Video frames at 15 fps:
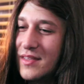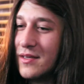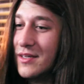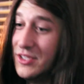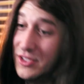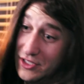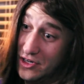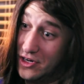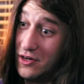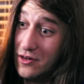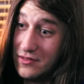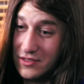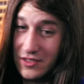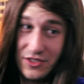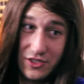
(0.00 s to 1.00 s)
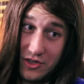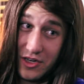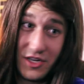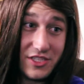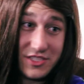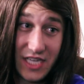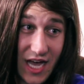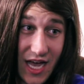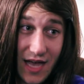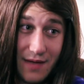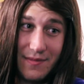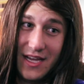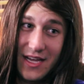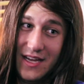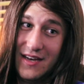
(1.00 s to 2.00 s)
I was like, you know, you're a good
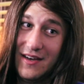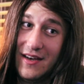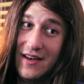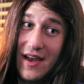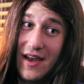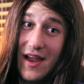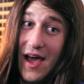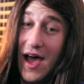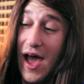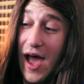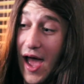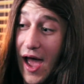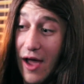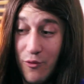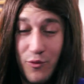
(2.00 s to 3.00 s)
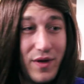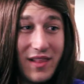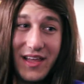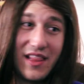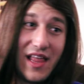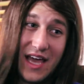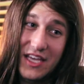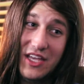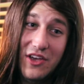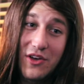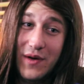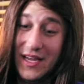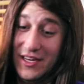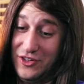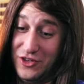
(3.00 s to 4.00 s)
time, and I really like you,
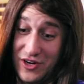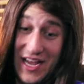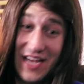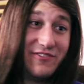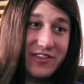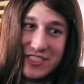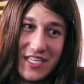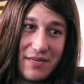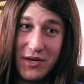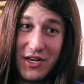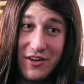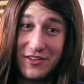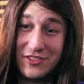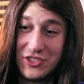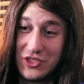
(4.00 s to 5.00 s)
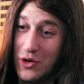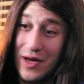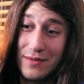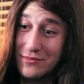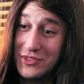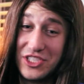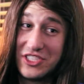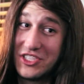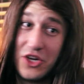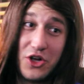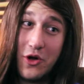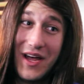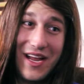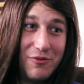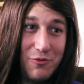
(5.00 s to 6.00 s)
and your hand feels like butter, so I'm just gonna
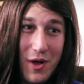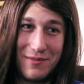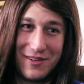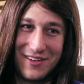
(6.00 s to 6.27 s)
go ahead and rub